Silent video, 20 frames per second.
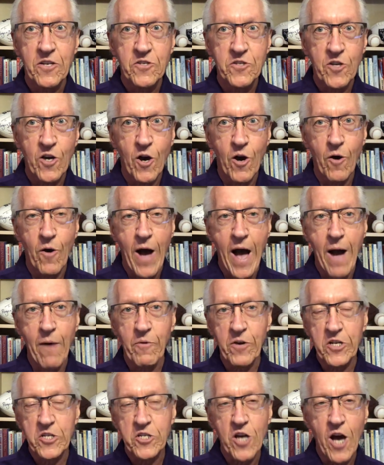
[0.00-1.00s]
So I
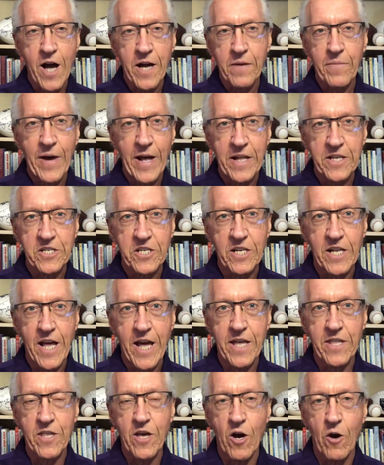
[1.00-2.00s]
want to talk about it
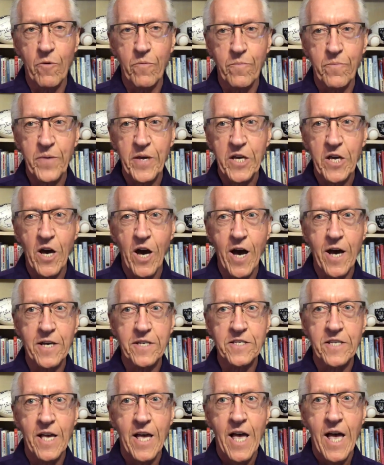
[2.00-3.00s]
today, though,
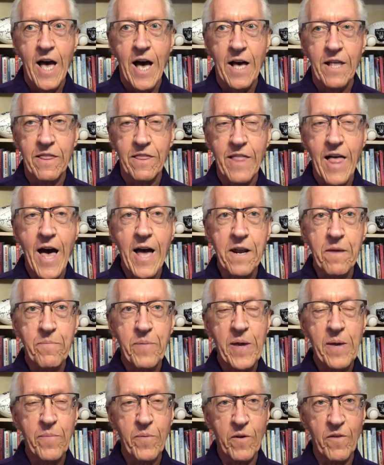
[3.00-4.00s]
because a lot of
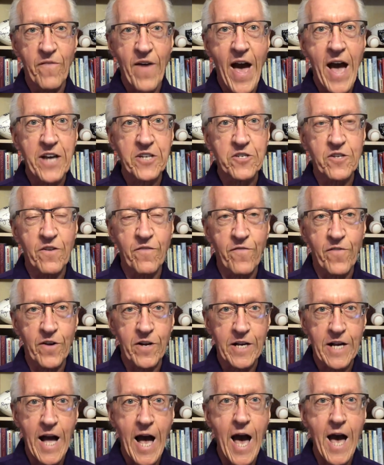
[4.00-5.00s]
people have actually
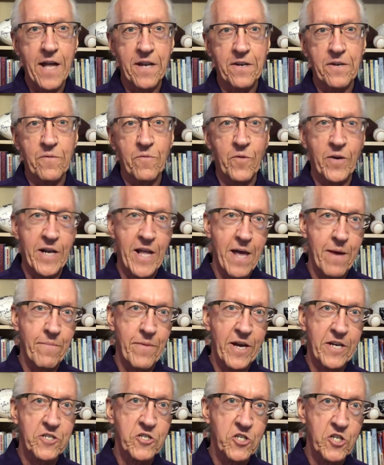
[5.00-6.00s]
forgotten what M
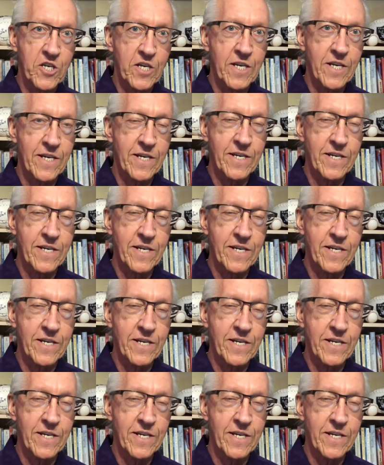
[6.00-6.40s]
S G